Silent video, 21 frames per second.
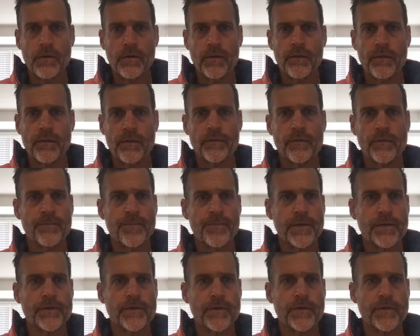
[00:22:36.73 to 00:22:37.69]
These are
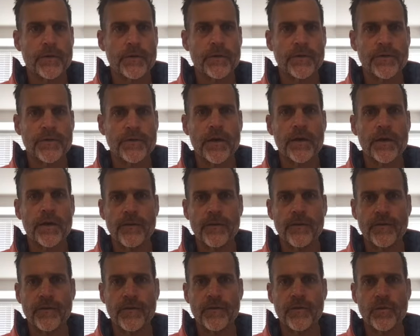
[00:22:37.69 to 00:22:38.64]
spacers. Sorry,
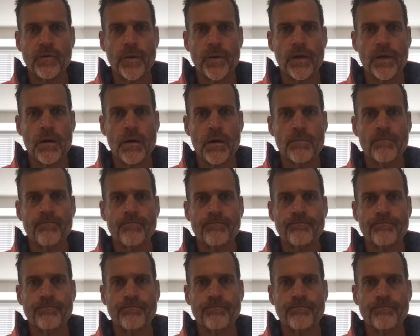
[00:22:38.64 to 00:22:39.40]
this is a swing arm.